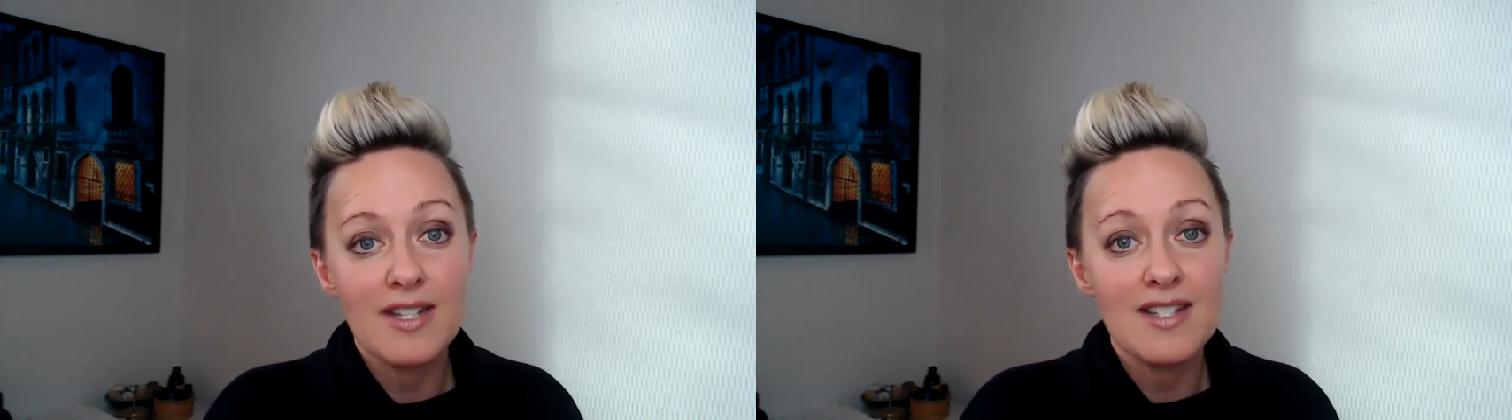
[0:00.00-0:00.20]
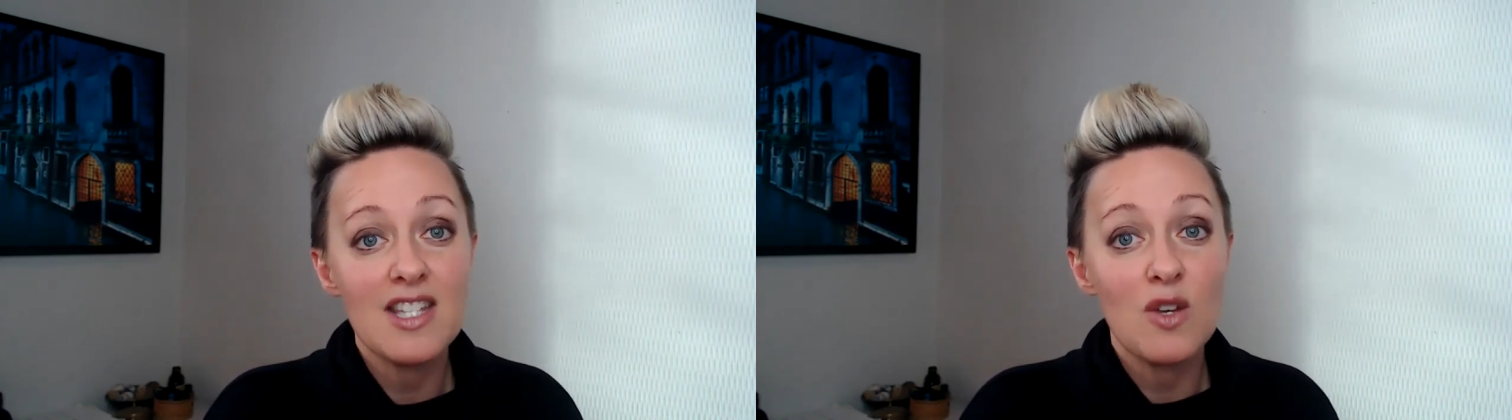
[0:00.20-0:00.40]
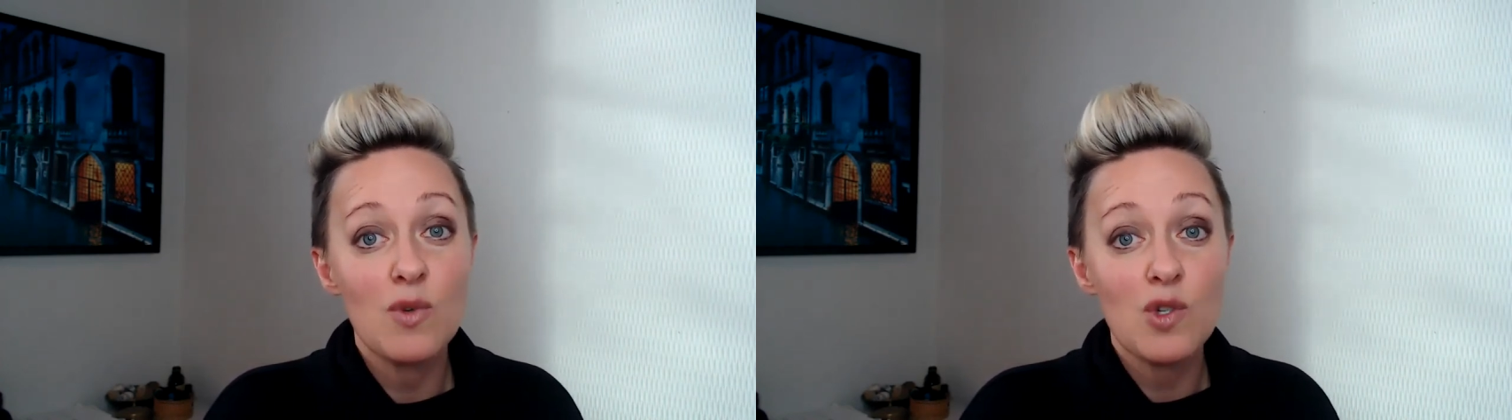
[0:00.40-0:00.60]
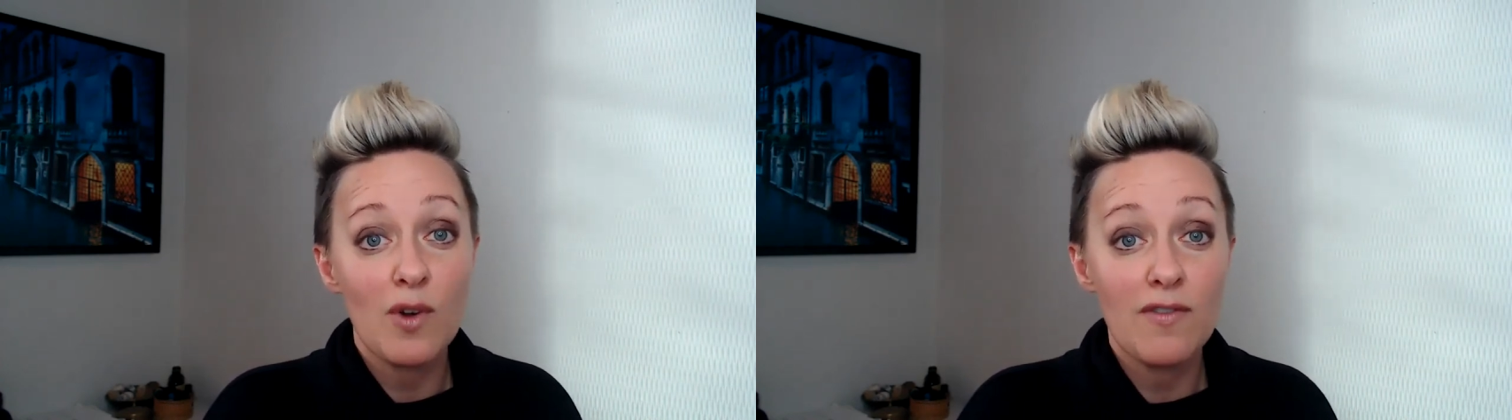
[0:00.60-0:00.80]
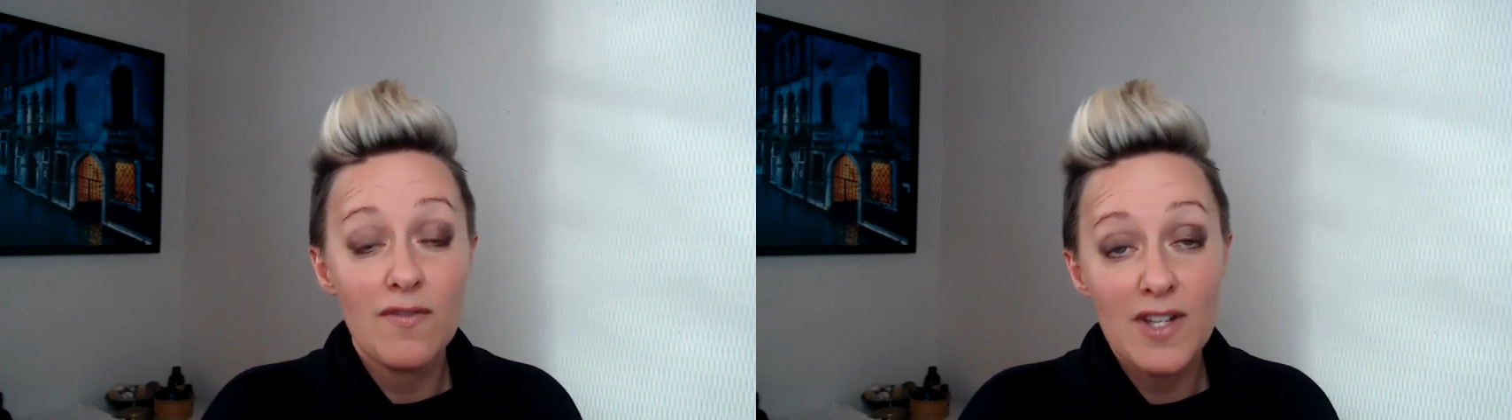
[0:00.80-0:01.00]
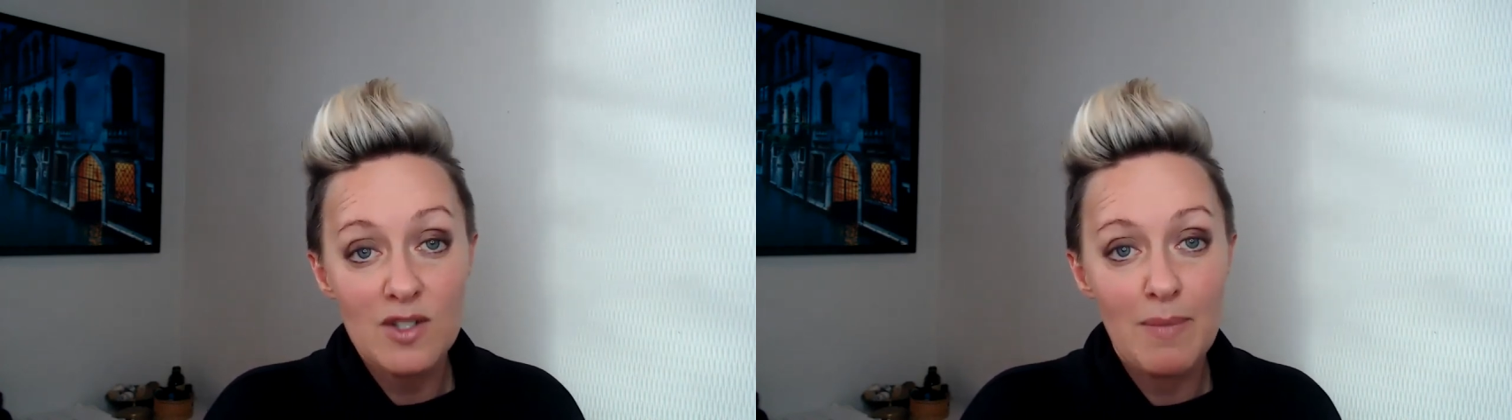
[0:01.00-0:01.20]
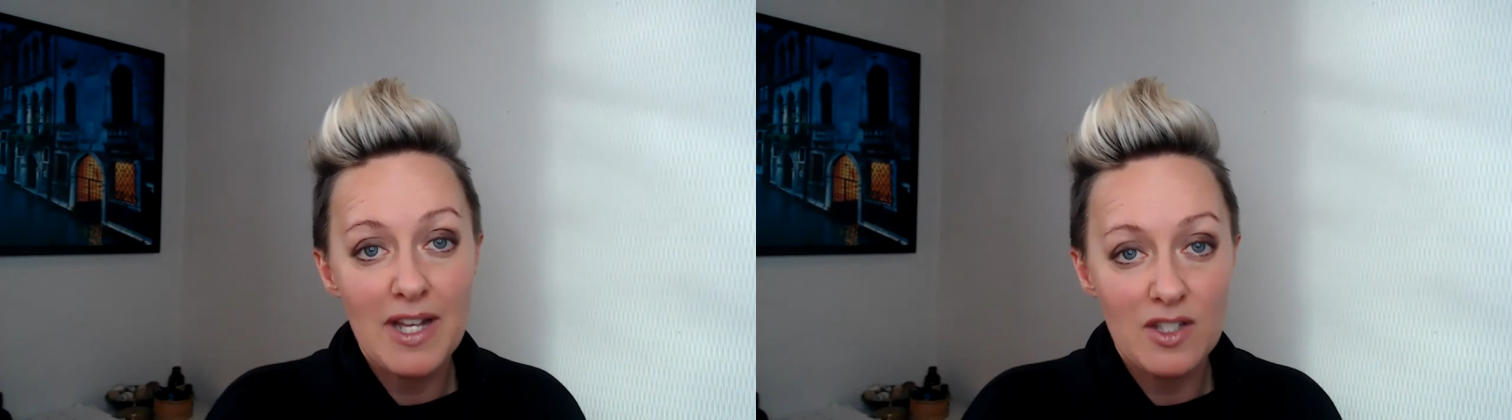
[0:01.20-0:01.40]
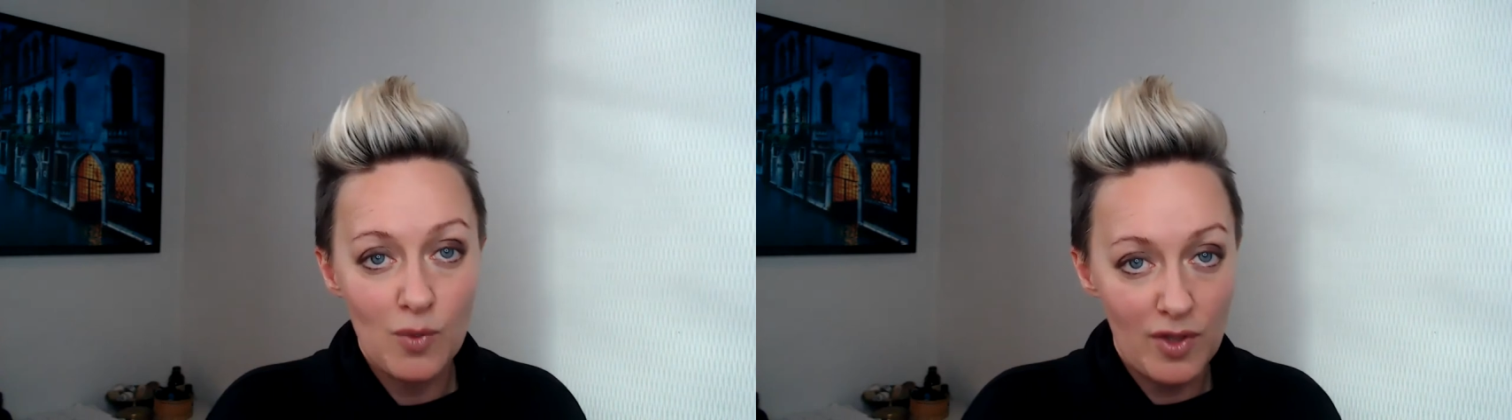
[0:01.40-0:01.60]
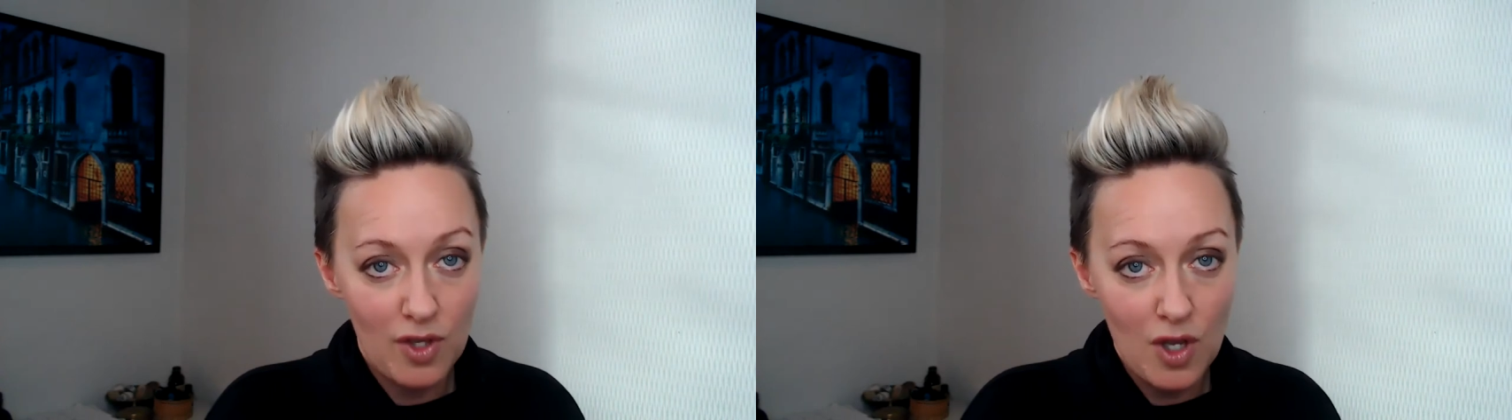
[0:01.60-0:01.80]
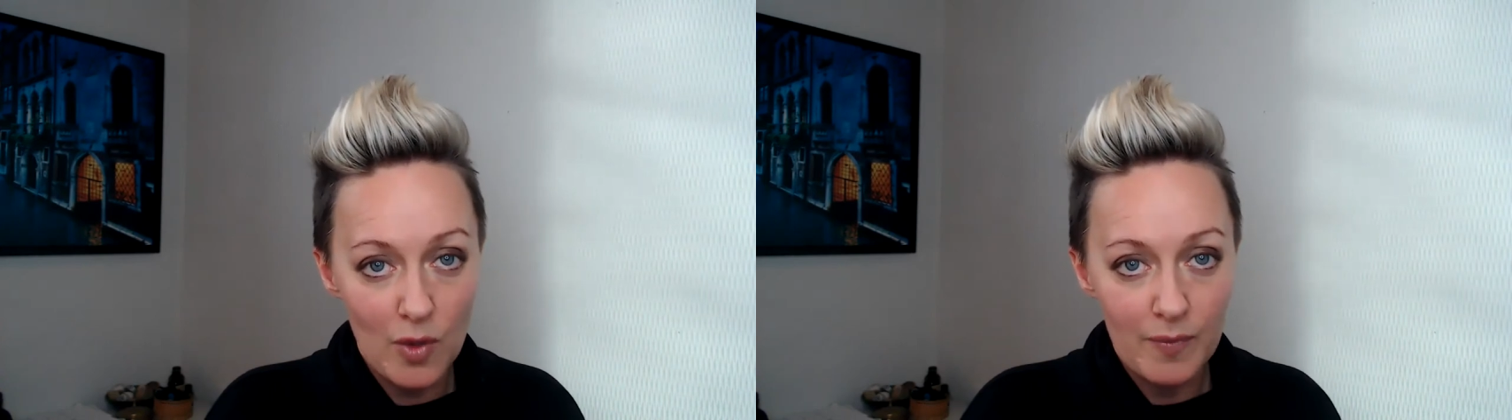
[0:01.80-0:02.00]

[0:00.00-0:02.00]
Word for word: and see which one fits best with you